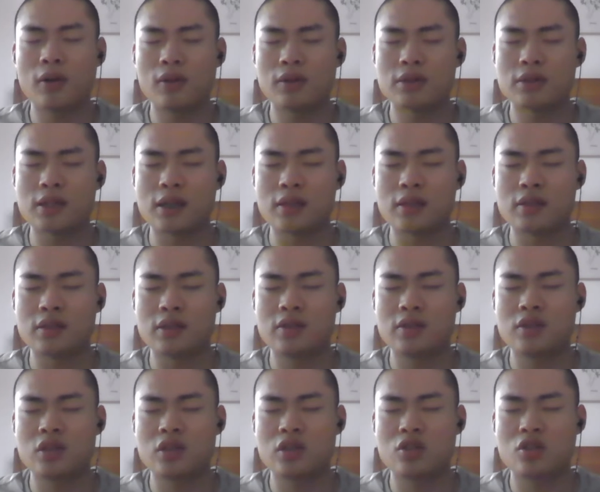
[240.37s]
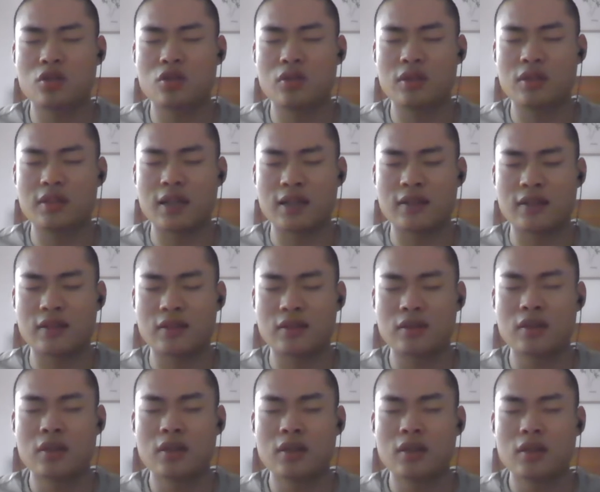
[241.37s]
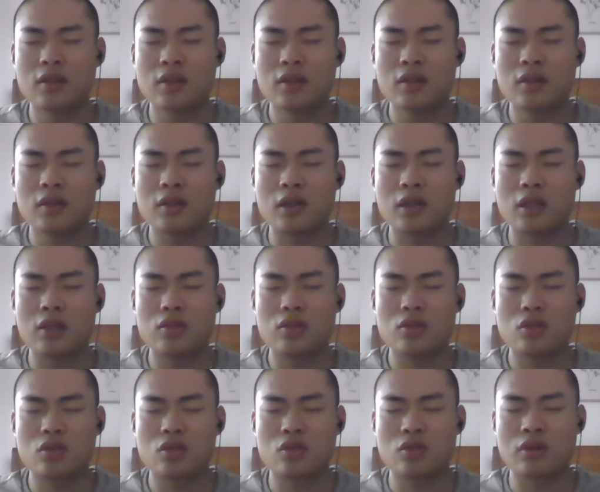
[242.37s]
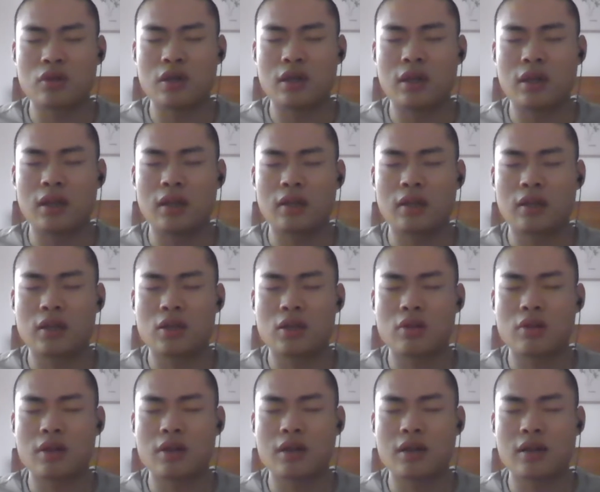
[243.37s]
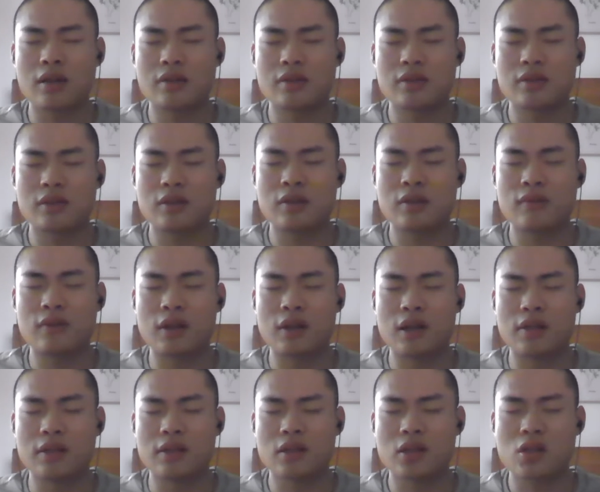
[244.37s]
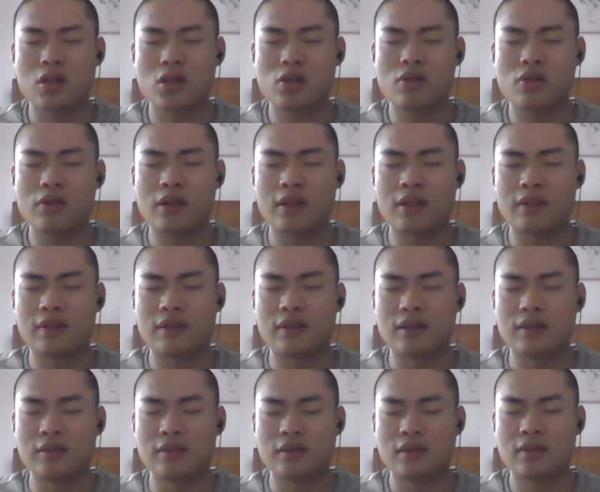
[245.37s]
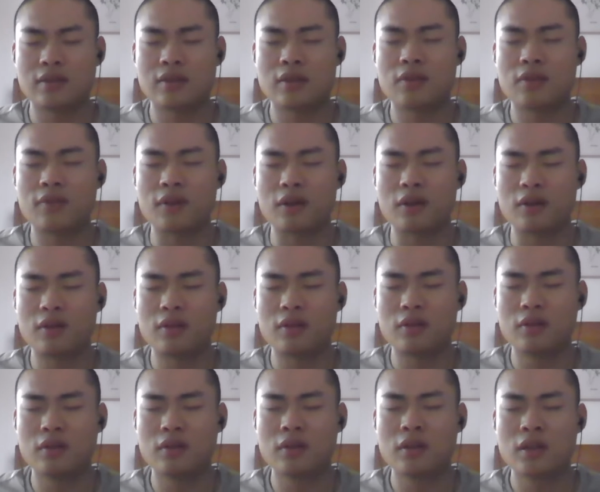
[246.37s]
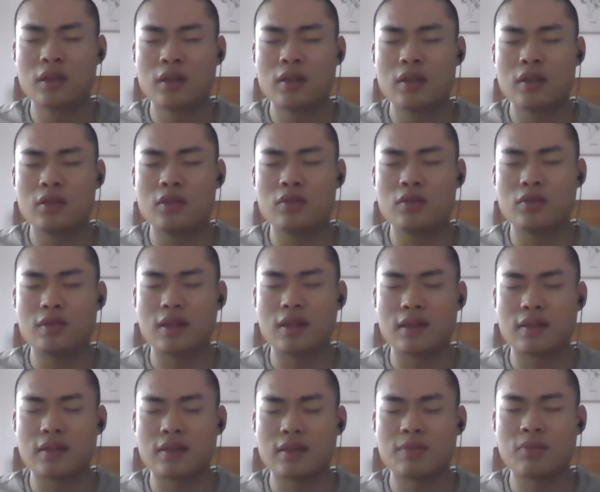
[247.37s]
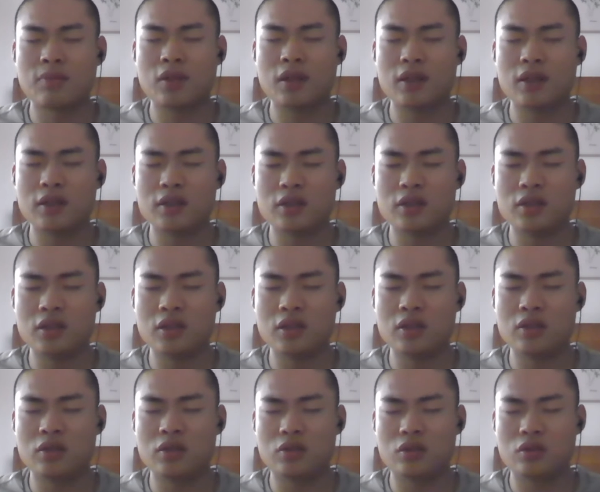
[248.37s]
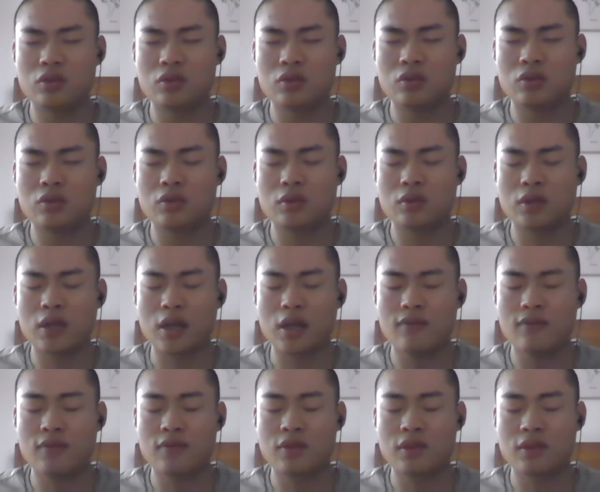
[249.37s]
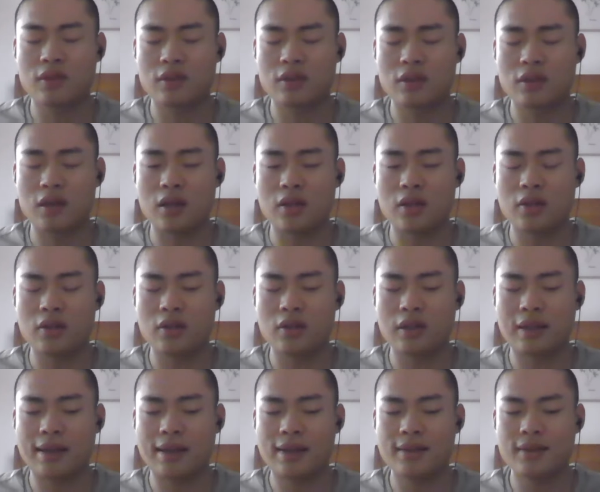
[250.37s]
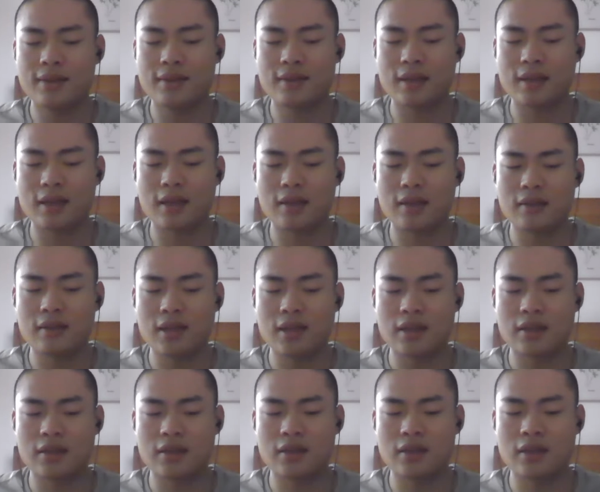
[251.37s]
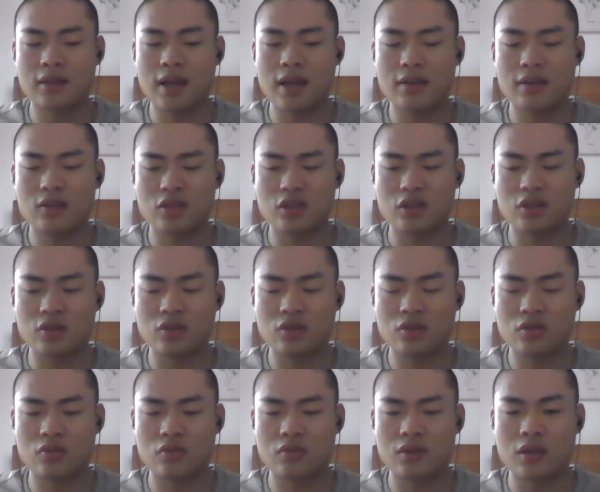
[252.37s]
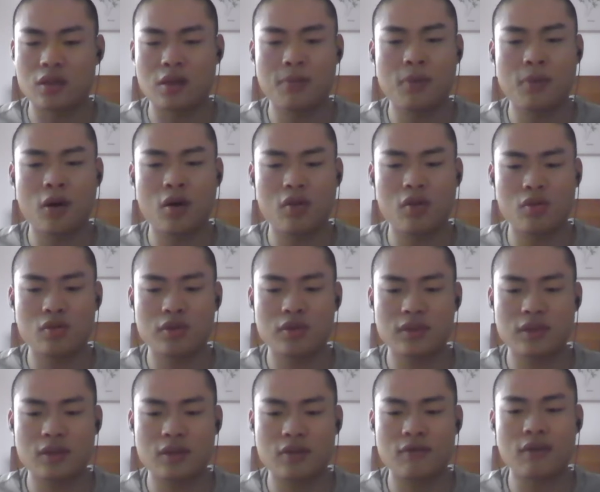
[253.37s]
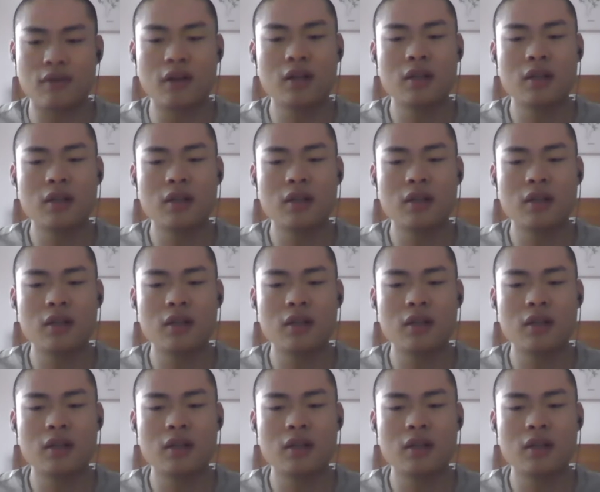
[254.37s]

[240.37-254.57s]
does essentially just into a query server and queries the server. You just simply need to have on your client side that connecting to the Apollo server.